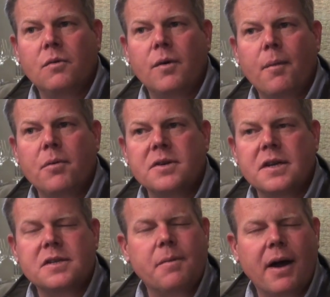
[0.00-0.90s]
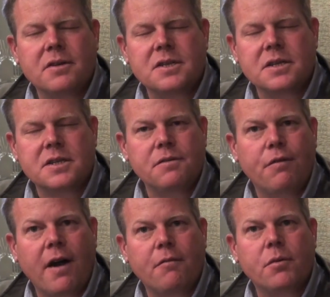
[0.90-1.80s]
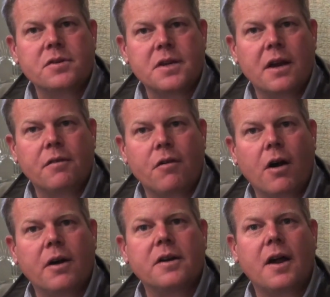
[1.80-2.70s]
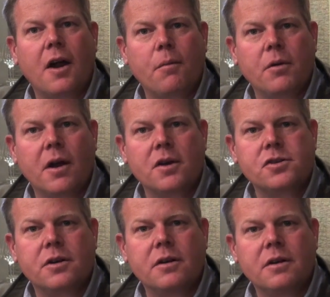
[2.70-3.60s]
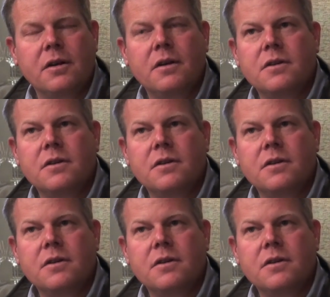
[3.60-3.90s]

represents about 65% of our entire production.